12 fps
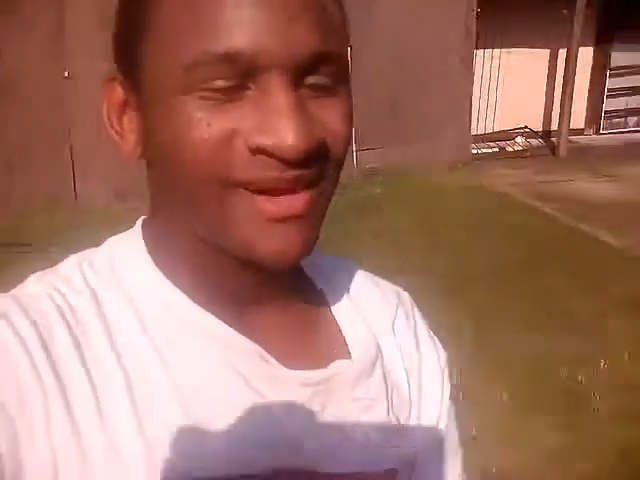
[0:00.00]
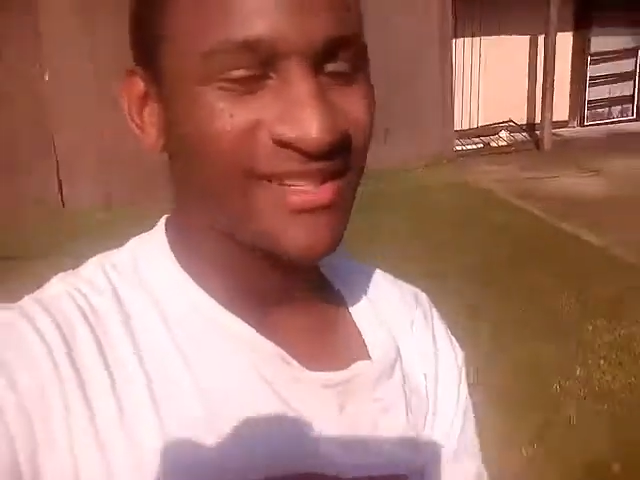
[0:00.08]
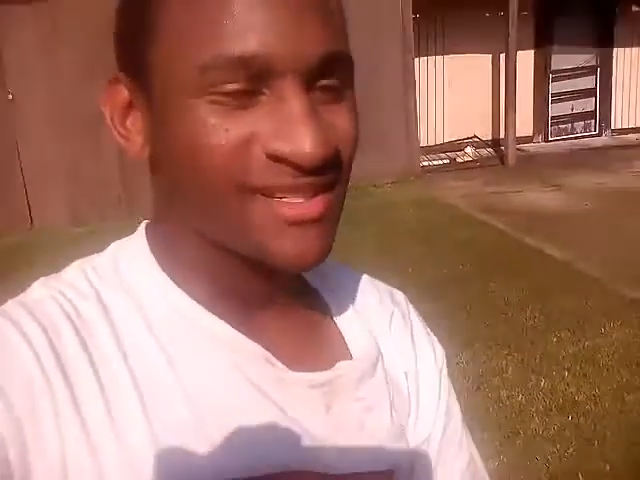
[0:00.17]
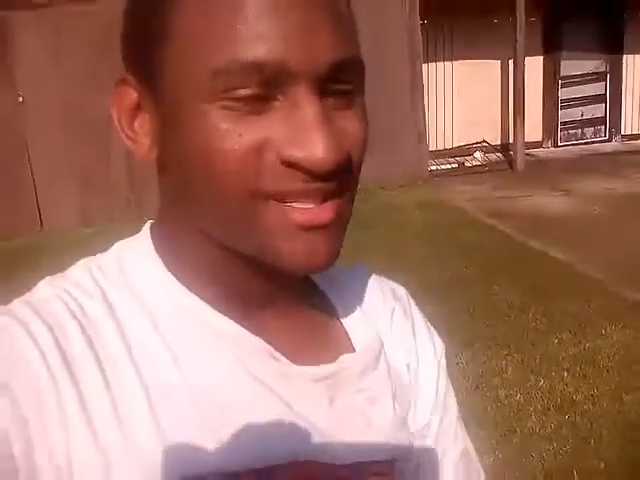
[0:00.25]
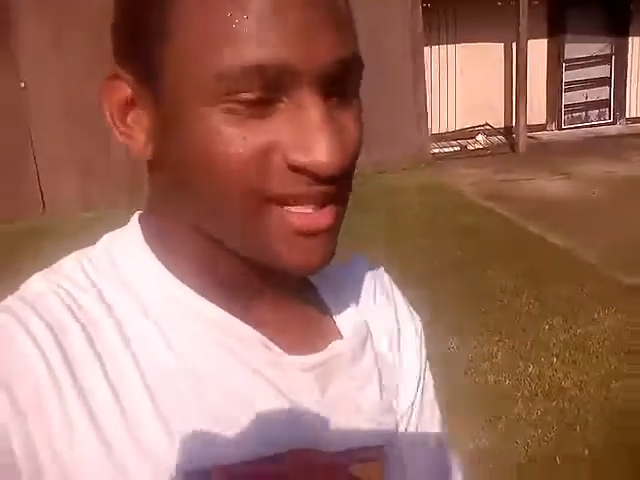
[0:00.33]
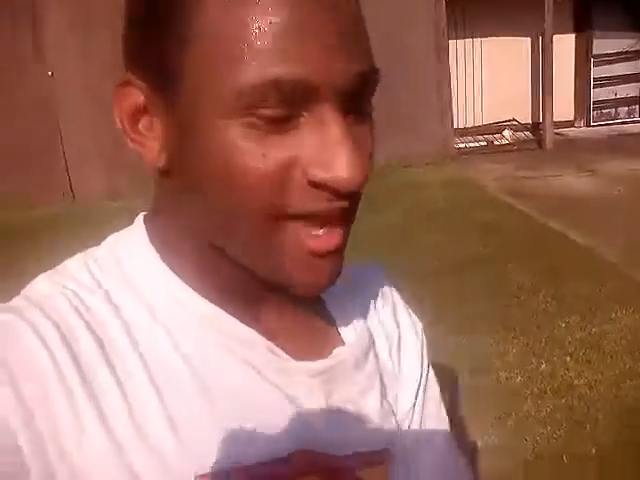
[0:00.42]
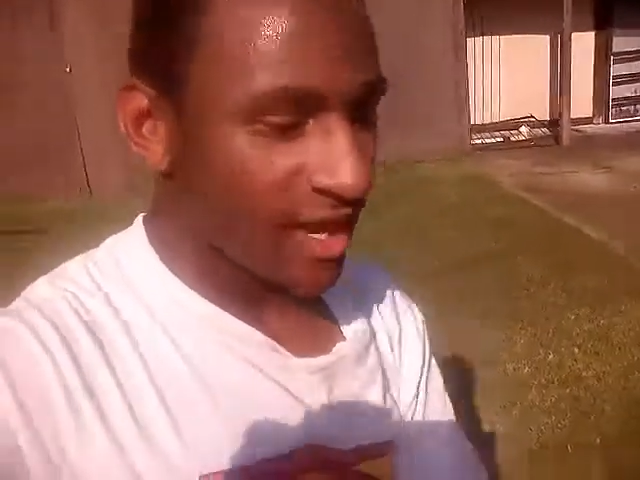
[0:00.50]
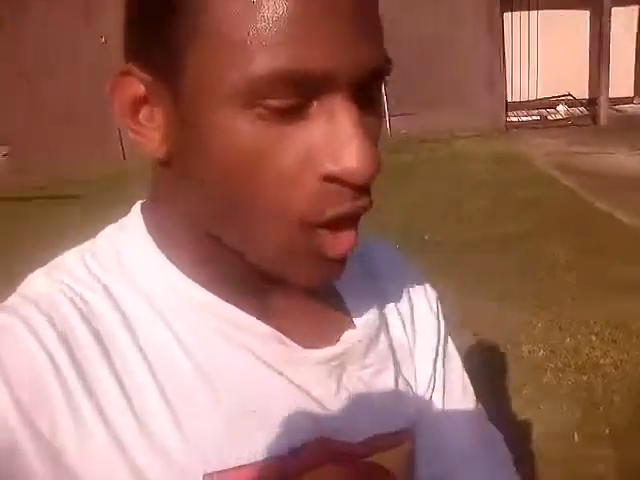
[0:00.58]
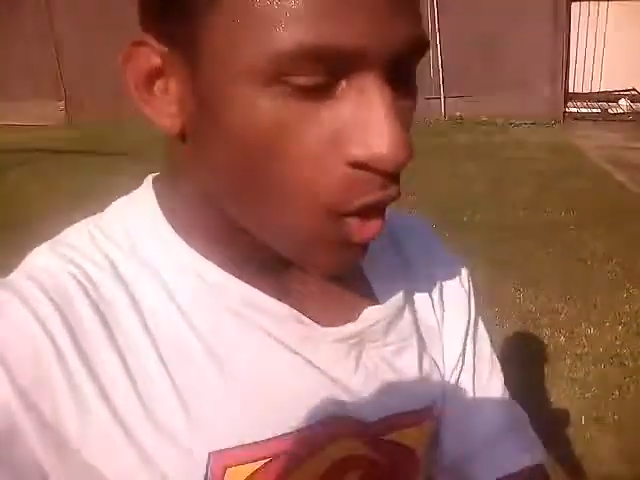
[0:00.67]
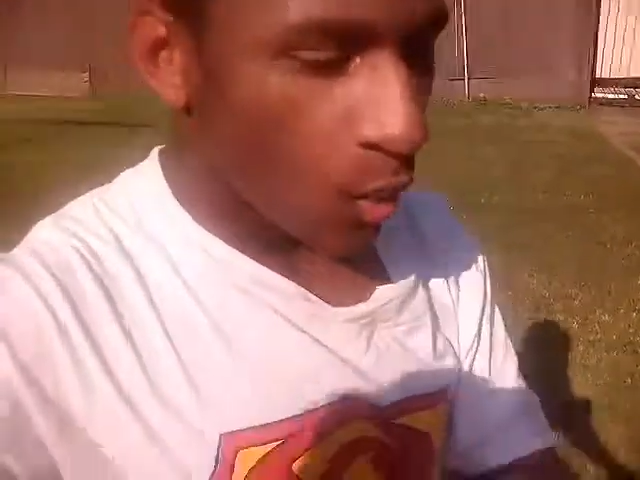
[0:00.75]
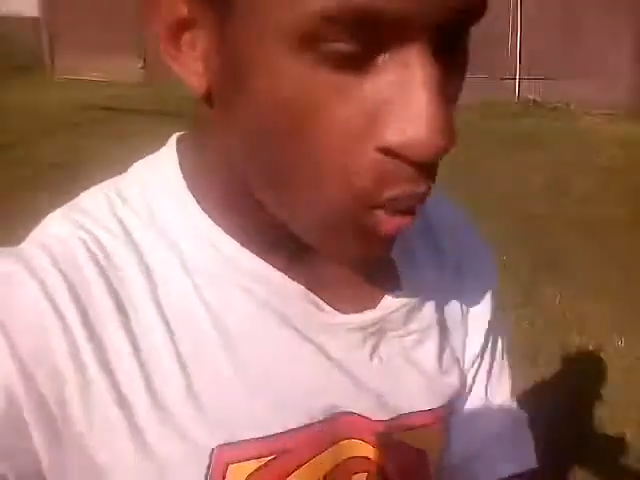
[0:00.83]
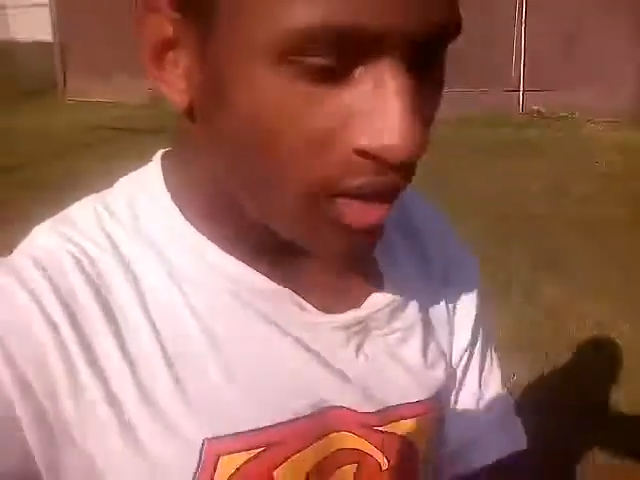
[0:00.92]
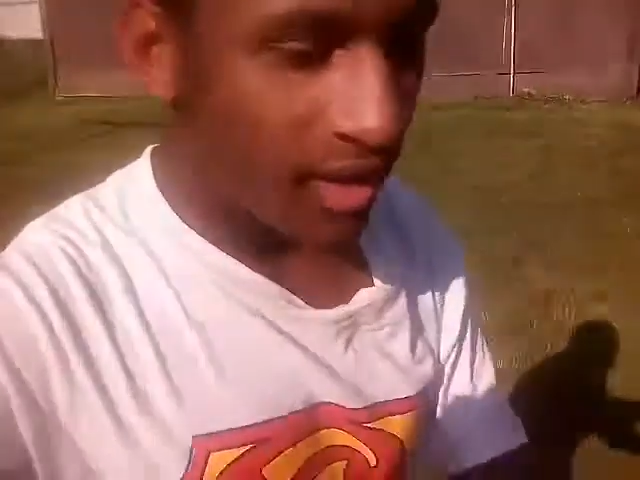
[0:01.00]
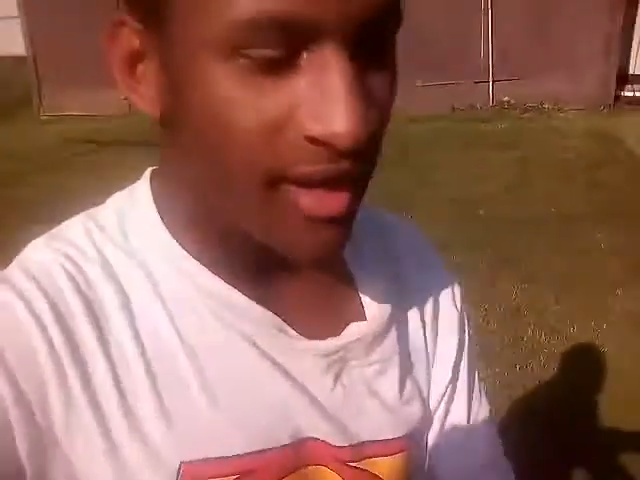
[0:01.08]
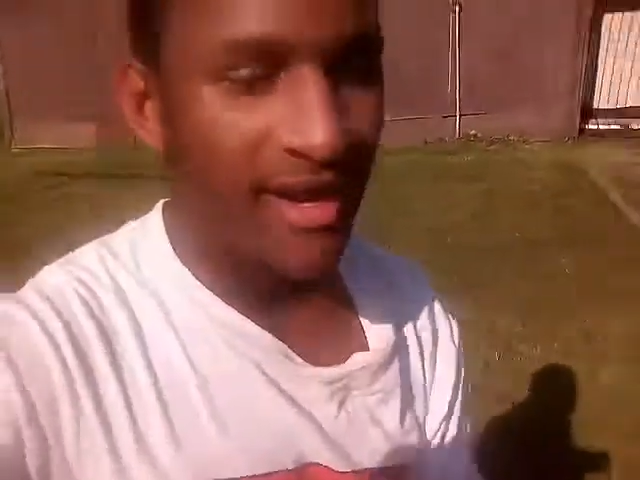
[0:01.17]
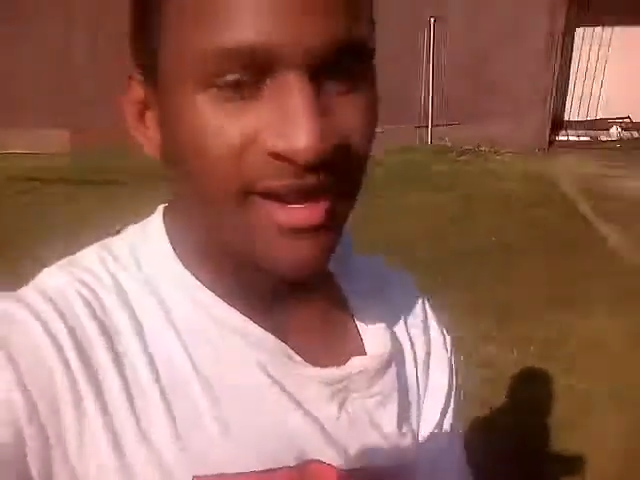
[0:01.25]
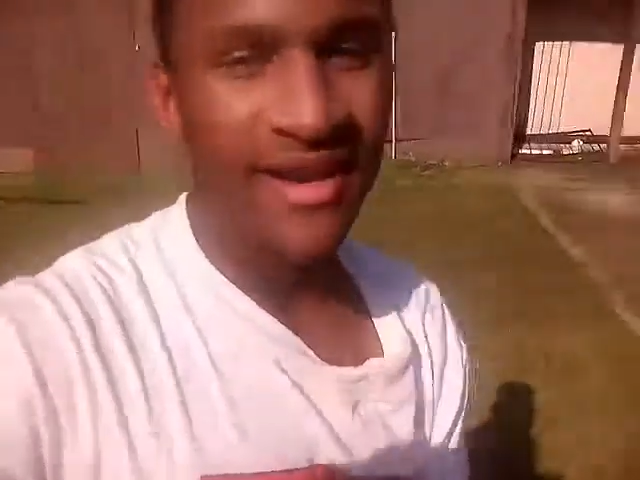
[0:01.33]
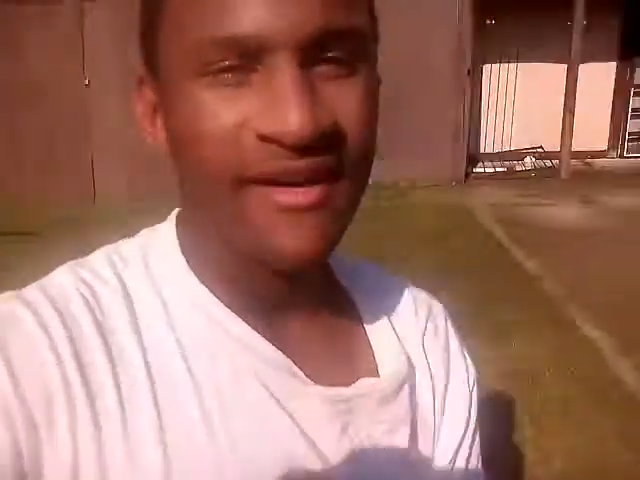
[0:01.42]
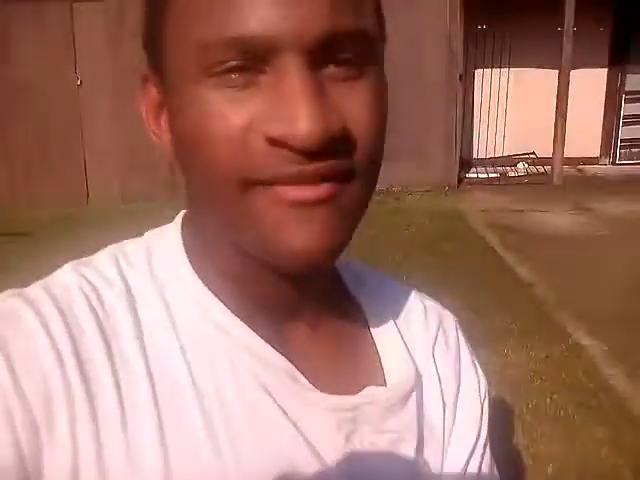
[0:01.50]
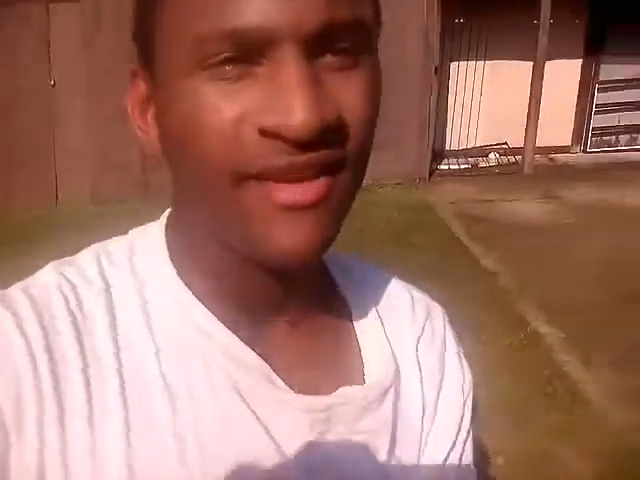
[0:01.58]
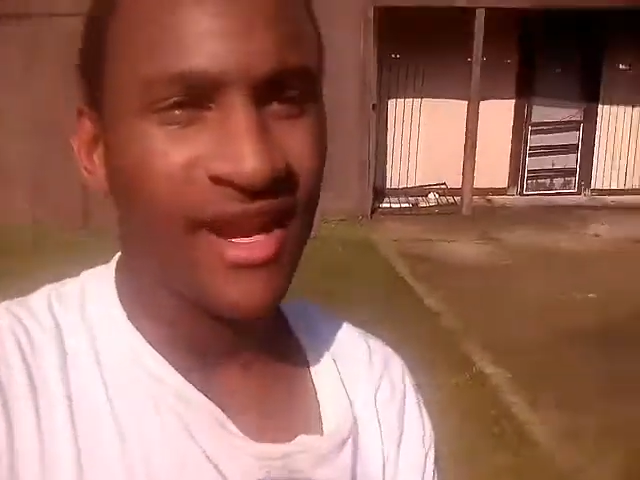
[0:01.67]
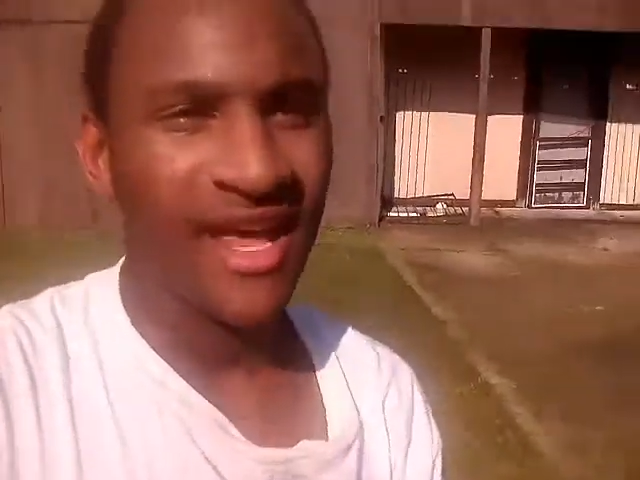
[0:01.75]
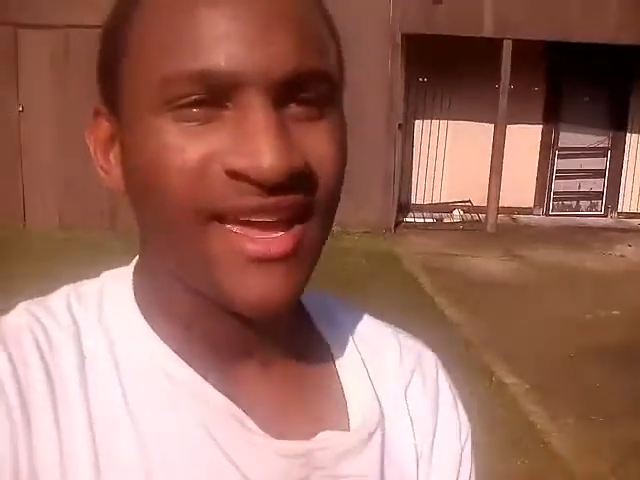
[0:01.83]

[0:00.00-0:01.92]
because like, on one hand, I feel